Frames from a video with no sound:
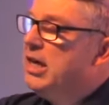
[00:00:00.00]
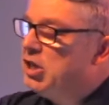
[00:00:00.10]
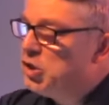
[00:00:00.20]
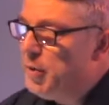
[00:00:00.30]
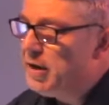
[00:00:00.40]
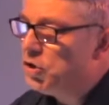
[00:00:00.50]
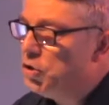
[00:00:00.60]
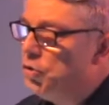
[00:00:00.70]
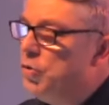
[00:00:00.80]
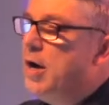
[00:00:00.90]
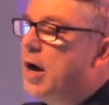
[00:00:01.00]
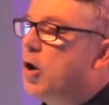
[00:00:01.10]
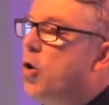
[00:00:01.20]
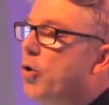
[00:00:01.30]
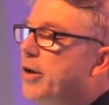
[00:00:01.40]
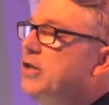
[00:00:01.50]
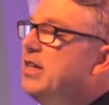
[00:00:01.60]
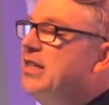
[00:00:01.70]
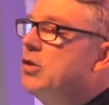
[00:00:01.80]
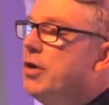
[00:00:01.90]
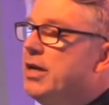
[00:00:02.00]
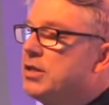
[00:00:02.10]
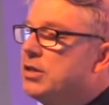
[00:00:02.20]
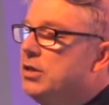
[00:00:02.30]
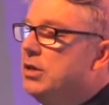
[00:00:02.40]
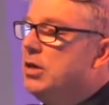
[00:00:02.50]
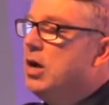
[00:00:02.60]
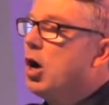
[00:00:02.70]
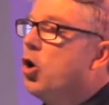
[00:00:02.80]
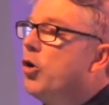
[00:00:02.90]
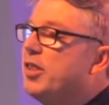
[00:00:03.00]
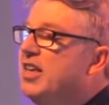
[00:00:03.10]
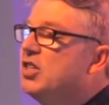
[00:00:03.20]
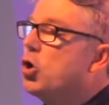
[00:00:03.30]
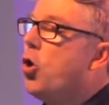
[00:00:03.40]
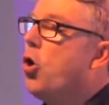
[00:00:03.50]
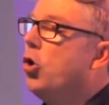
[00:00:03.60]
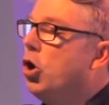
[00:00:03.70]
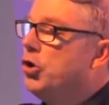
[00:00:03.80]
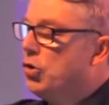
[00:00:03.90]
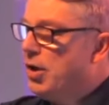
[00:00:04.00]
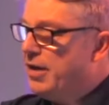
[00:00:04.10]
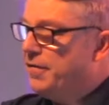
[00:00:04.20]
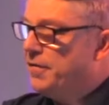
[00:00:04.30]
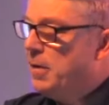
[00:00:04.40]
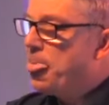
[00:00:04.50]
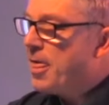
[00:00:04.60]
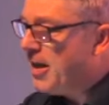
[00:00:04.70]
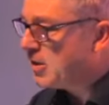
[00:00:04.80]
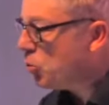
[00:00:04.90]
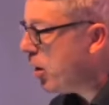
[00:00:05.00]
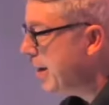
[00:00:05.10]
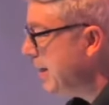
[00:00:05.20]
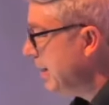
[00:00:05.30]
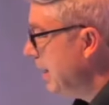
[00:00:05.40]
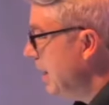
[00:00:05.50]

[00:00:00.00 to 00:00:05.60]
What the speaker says: He speaks to you according to his grace, according to his call on your life. That's why